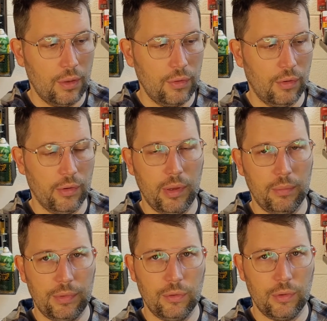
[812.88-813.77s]

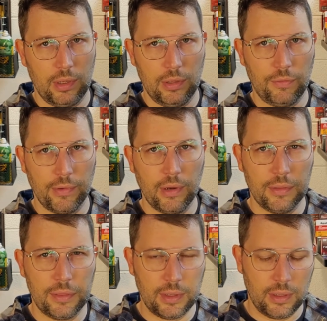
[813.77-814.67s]
grip to it. It's very
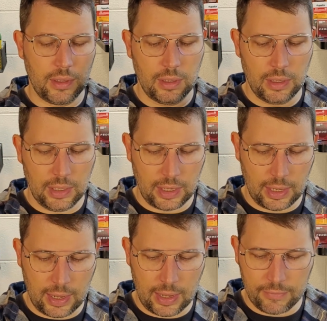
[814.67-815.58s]
thin, and
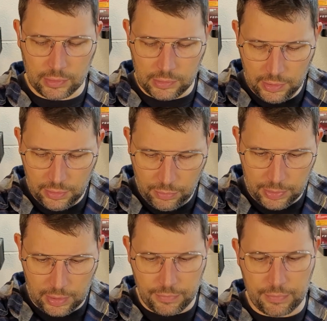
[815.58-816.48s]
I have a little
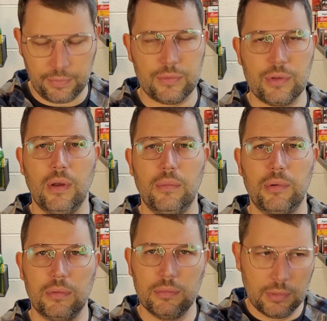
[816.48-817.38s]
bit of
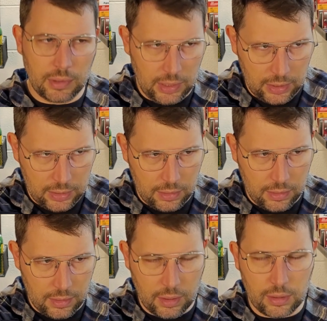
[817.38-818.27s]
trouble
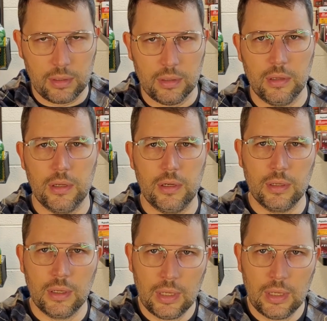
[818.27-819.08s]
getting a good